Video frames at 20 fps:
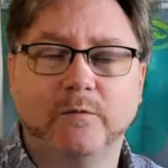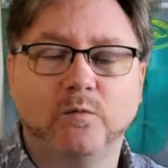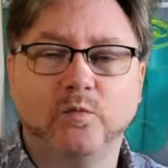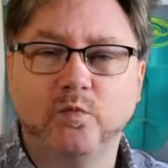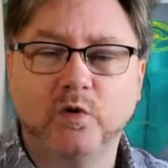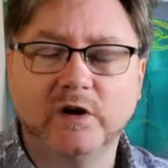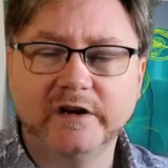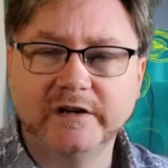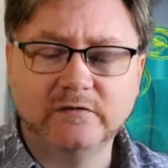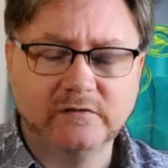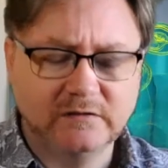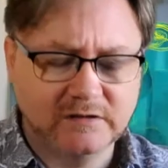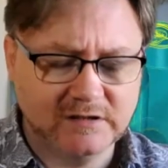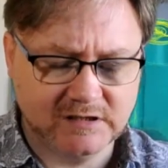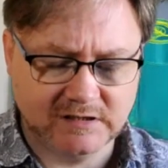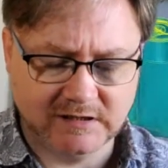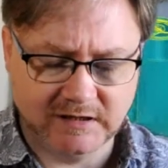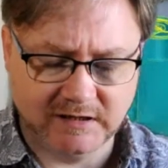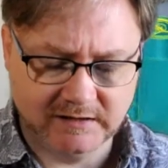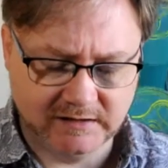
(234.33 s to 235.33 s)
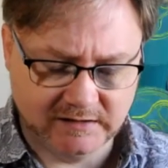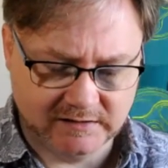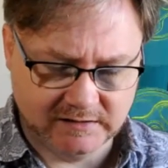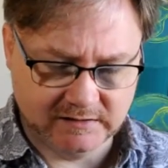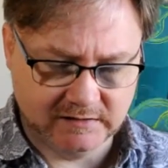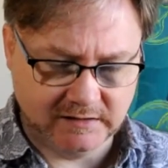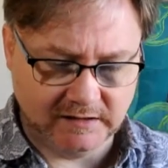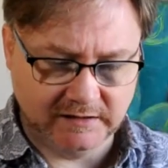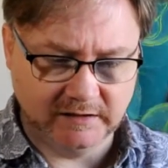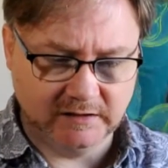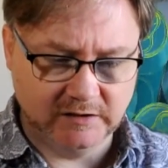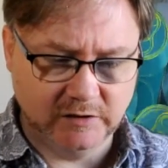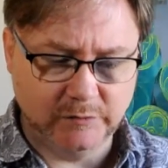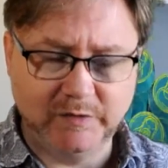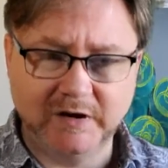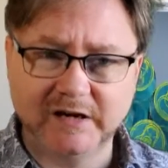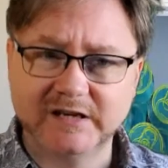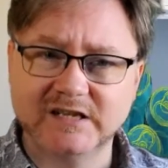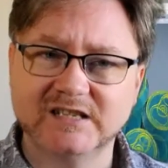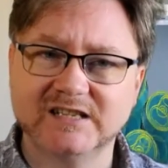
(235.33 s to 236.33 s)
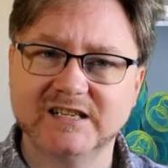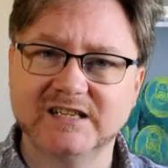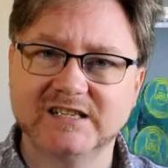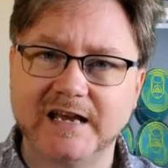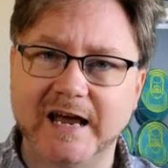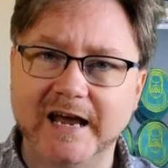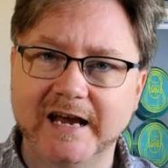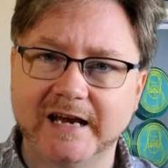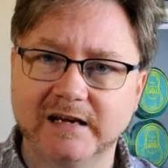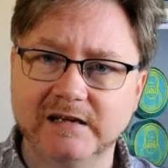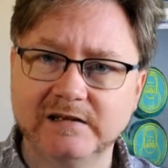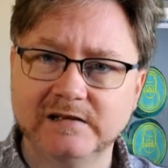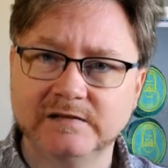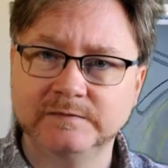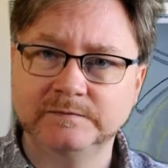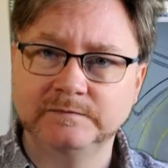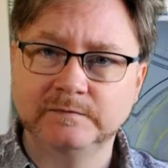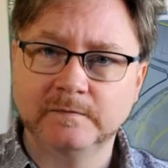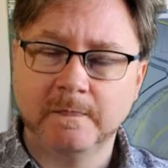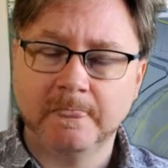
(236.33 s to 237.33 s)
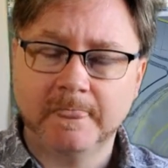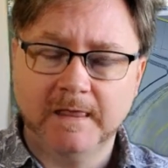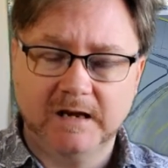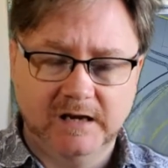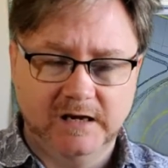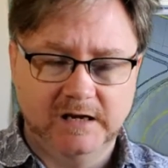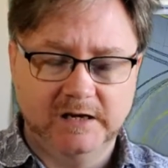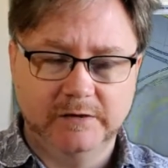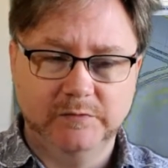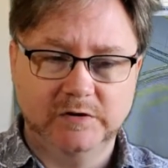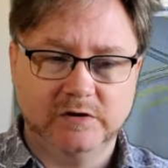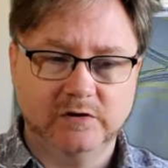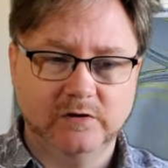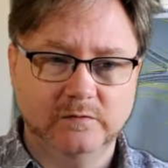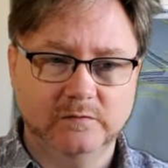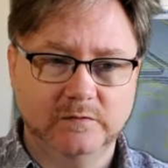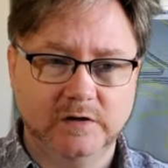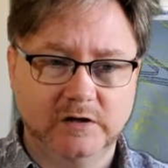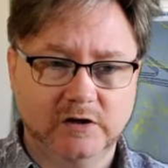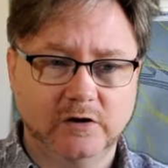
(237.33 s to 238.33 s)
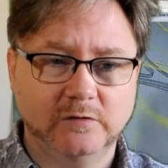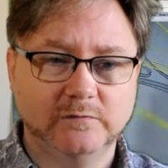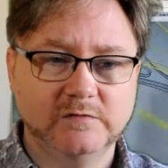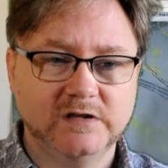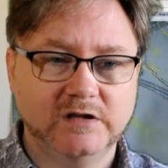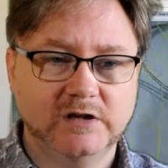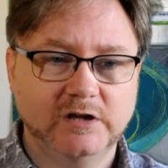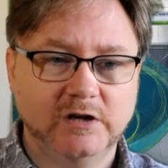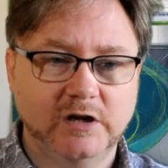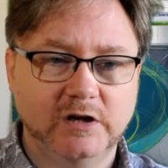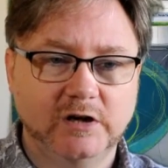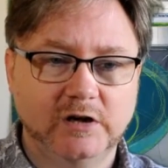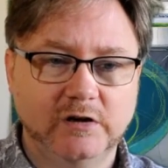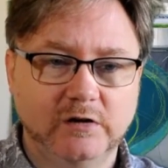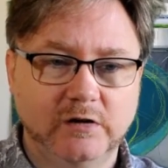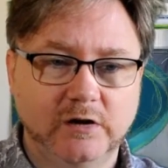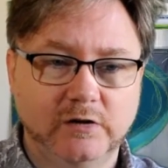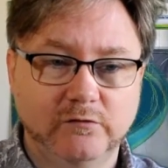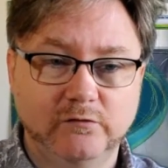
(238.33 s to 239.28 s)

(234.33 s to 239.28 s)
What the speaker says: what I don't understand is, you buy 6 eggs and it comes in a